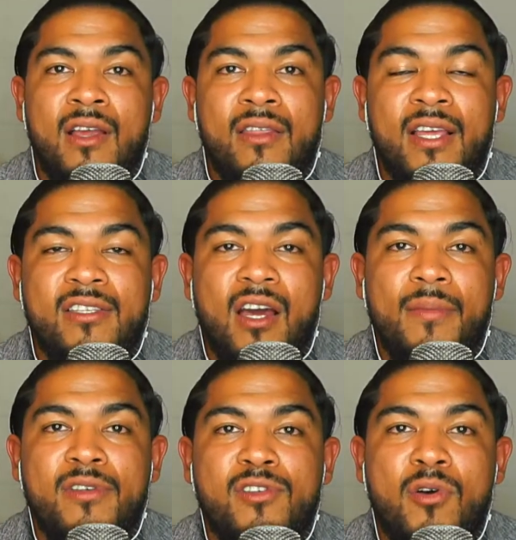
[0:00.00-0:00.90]
The
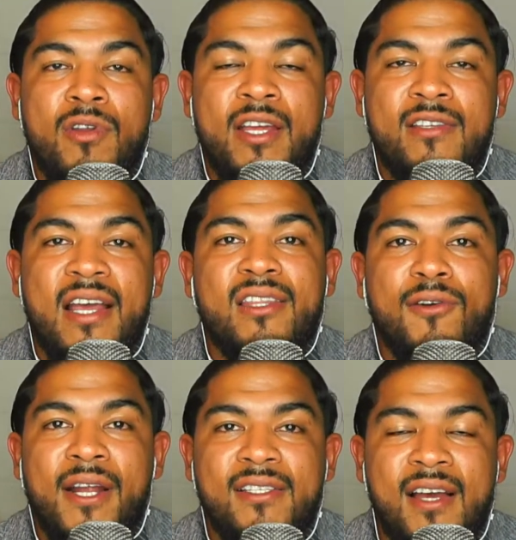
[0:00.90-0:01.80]
autonomous zone is at the
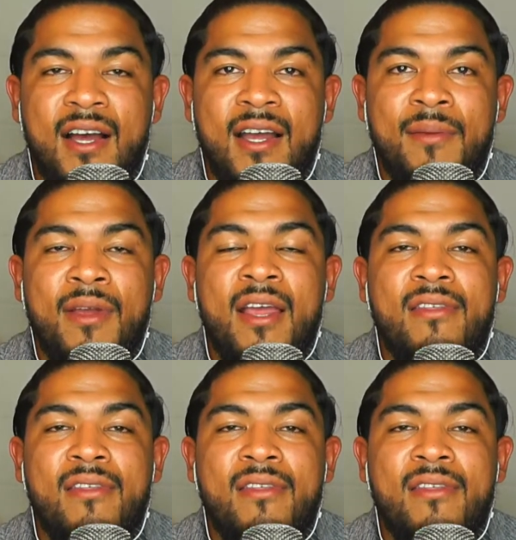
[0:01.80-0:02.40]
right time.